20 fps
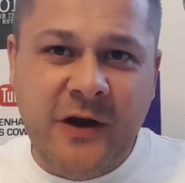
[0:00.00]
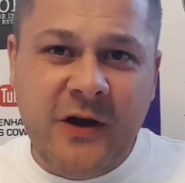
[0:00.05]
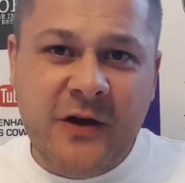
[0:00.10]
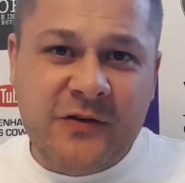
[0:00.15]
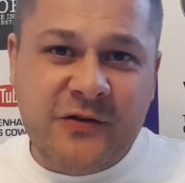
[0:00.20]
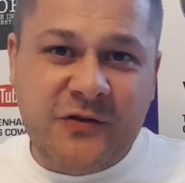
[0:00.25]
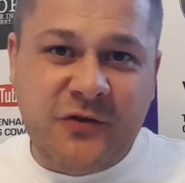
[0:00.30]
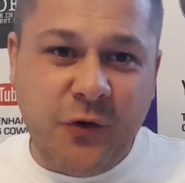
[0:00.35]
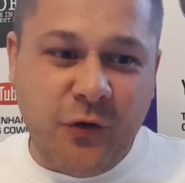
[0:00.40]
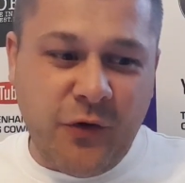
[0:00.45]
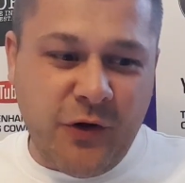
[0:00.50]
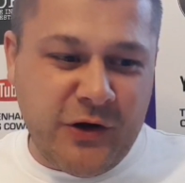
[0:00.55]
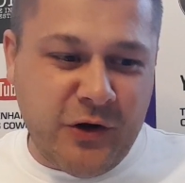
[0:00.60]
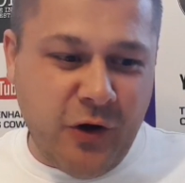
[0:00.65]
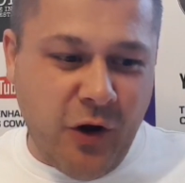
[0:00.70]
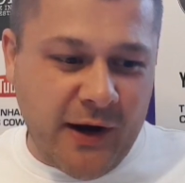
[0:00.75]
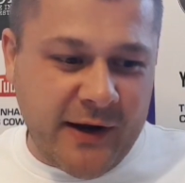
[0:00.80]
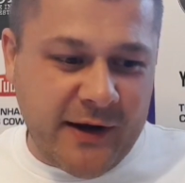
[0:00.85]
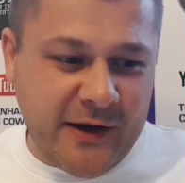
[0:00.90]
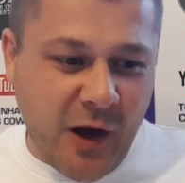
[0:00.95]
scoring
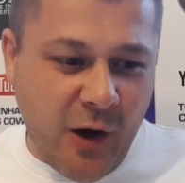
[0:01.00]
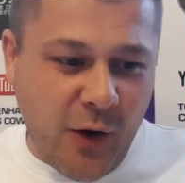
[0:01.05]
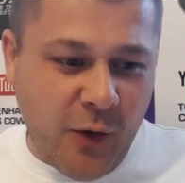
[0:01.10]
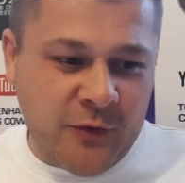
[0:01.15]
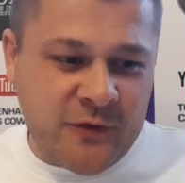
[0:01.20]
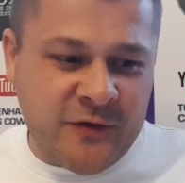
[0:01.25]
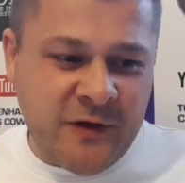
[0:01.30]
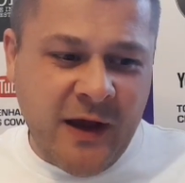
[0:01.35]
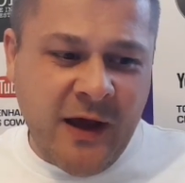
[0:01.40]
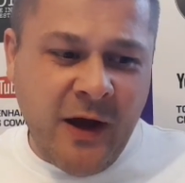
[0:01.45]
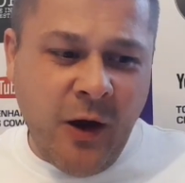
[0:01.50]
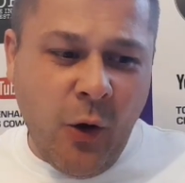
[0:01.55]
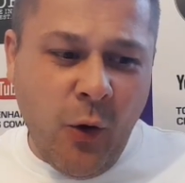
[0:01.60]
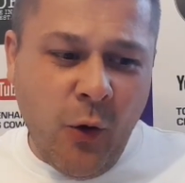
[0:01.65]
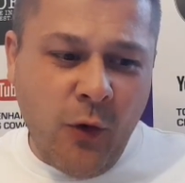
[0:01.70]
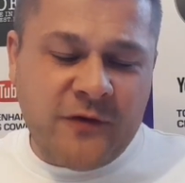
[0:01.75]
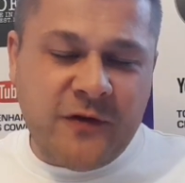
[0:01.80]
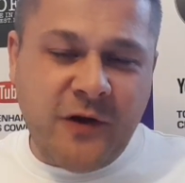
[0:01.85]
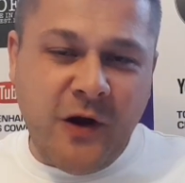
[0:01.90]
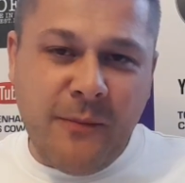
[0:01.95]
9 goals,
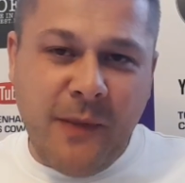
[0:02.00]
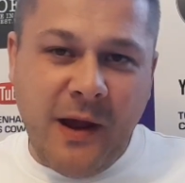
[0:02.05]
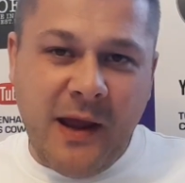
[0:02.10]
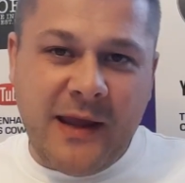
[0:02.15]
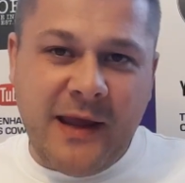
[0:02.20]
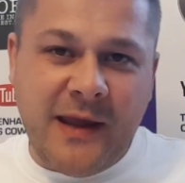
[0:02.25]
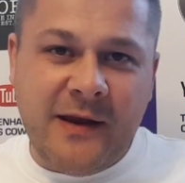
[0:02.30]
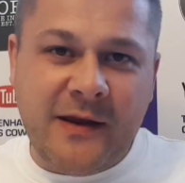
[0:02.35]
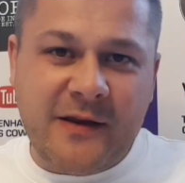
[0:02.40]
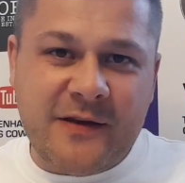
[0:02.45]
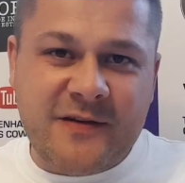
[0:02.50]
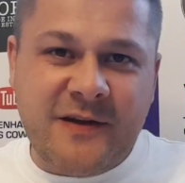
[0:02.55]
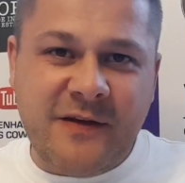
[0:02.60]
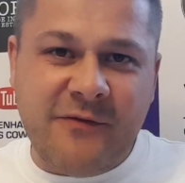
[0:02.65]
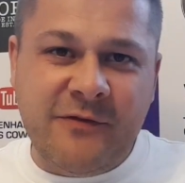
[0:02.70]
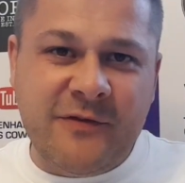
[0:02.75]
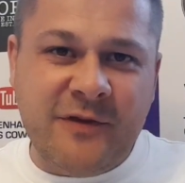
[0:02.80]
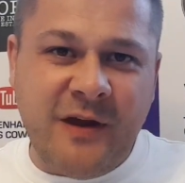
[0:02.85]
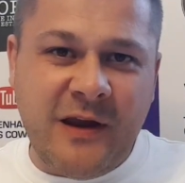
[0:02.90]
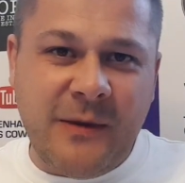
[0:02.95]
also making
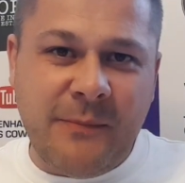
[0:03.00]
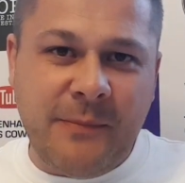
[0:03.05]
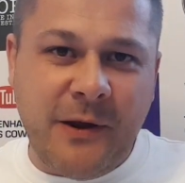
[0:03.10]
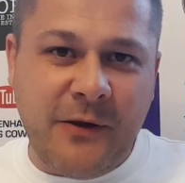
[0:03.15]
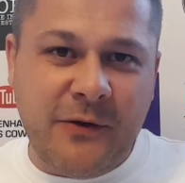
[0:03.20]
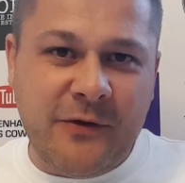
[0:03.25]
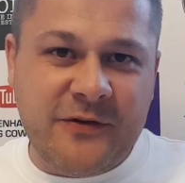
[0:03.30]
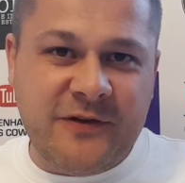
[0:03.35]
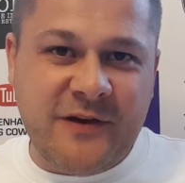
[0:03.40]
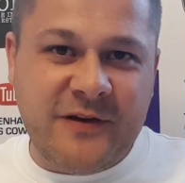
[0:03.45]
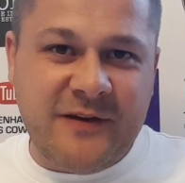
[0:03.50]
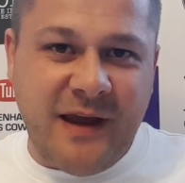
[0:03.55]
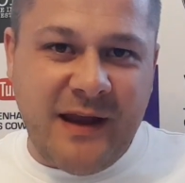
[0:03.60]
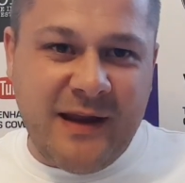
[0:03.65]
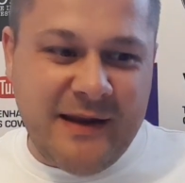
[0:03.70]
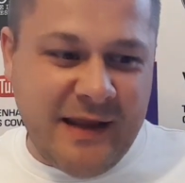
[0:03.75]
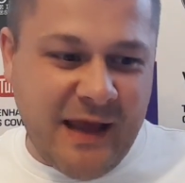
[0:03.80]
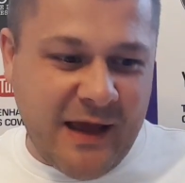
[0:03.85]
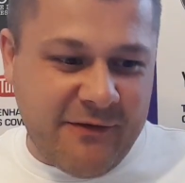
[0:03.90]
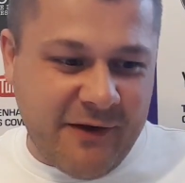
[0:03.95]
17 appearances in
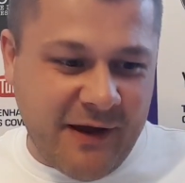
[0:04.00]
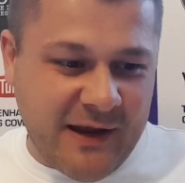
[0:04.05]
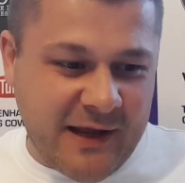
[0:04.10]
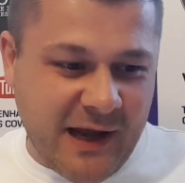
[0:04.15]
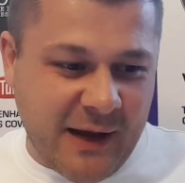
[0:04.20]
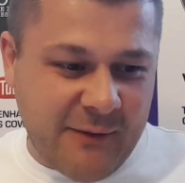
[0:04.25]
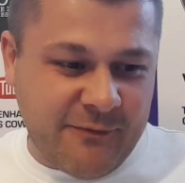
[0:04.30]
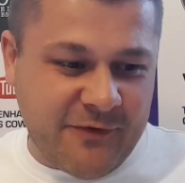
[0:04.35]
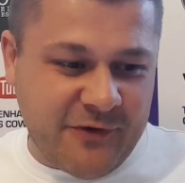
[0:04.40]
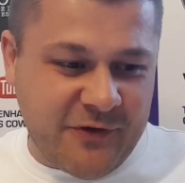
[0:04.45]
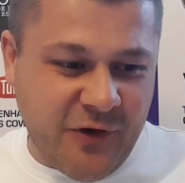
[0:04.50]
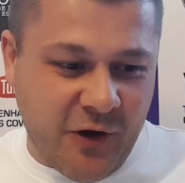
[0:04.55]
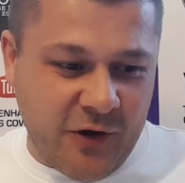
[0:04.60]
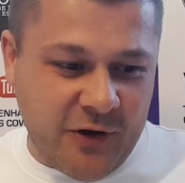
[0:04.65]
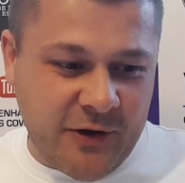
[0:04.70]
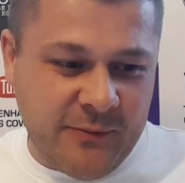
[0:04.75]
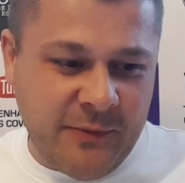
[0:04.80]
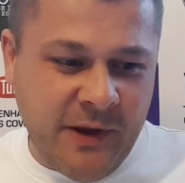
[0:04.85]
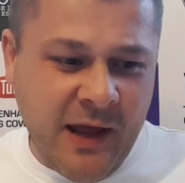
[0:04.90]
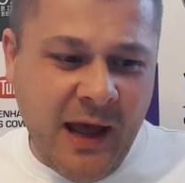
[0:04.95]
the FA Cup for
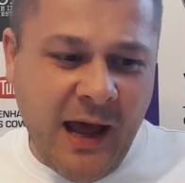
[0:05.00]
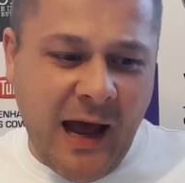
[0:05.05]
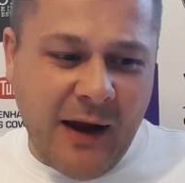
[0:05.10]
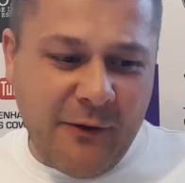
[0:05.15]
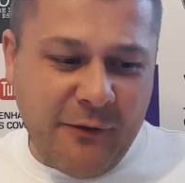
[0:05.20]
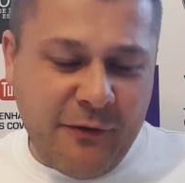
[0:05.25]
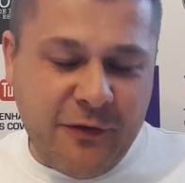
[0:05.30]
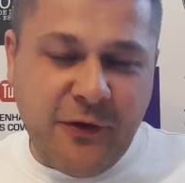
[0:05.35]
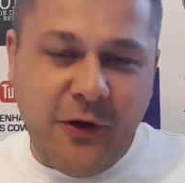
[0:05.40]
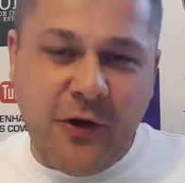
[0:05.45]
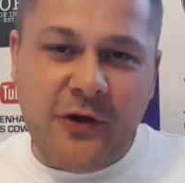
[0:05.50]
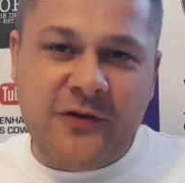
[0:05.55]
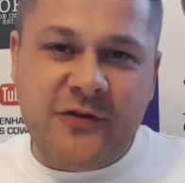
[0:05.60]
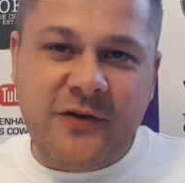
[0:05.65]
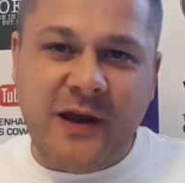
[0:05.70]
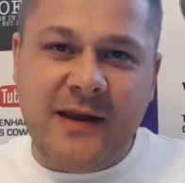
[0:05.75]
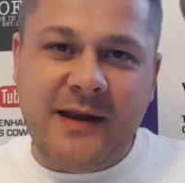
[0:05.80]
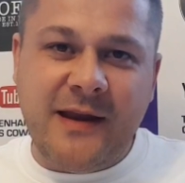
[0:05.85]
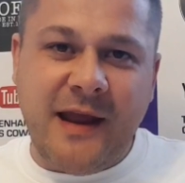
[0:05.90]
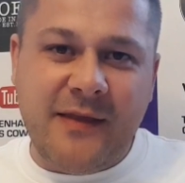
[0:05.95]
Tottenham and
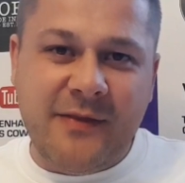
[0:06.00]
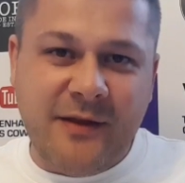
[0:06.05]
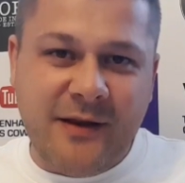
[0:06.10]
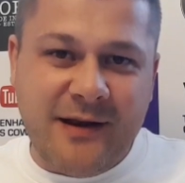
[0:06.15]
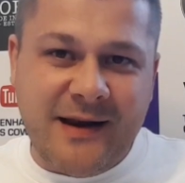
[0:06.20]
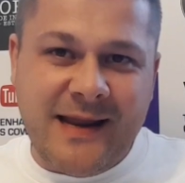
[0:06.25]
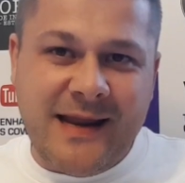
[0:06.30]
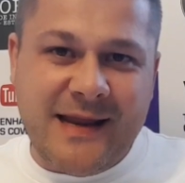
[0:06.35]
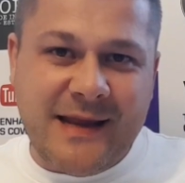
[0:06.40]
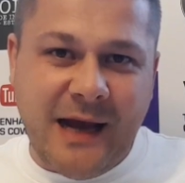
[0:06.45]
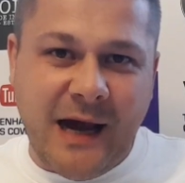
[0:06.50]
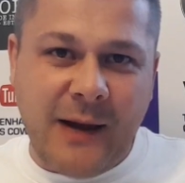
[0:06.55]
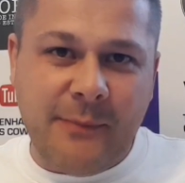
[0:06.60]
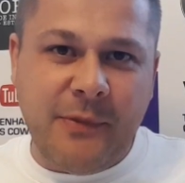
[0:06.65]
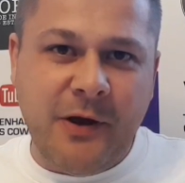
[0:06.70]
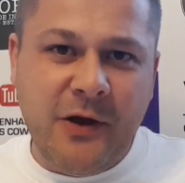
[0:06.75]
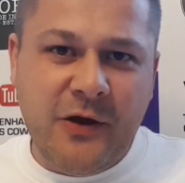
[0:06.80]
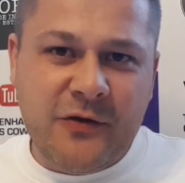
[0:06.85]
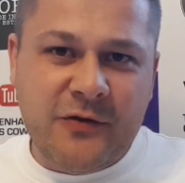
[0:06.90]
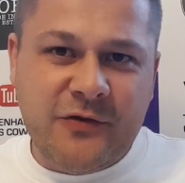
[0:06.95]
13 in the League Cup,
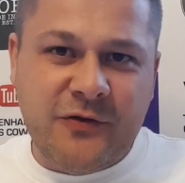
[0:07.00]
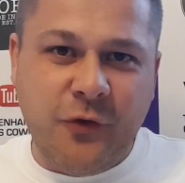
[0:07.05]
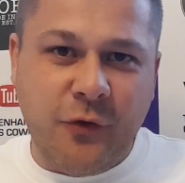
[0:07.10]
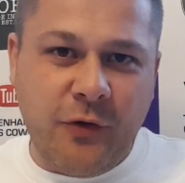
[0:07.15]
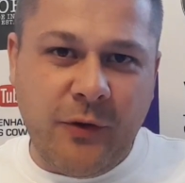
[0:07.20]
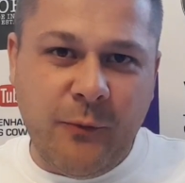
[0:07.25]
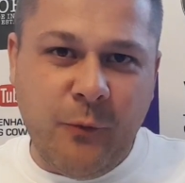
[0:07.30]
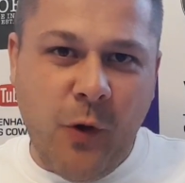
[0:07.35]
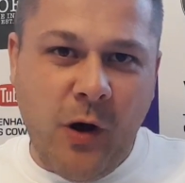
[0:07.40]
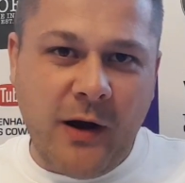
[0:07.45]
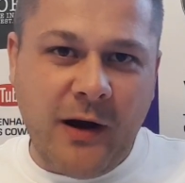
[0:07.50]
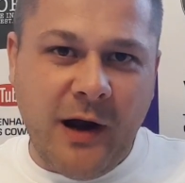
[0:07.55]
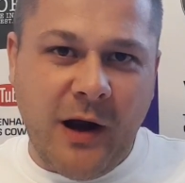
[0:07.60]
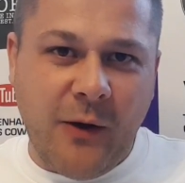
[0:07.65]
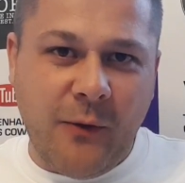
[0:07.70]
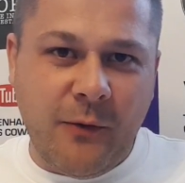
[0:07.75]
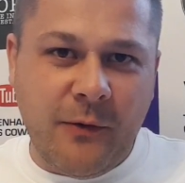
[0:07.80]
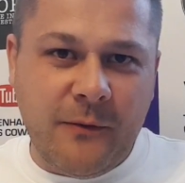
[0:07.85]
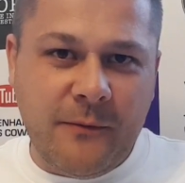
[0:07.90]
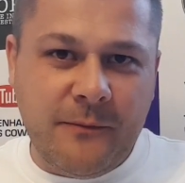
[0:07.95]
scoring 1 goal.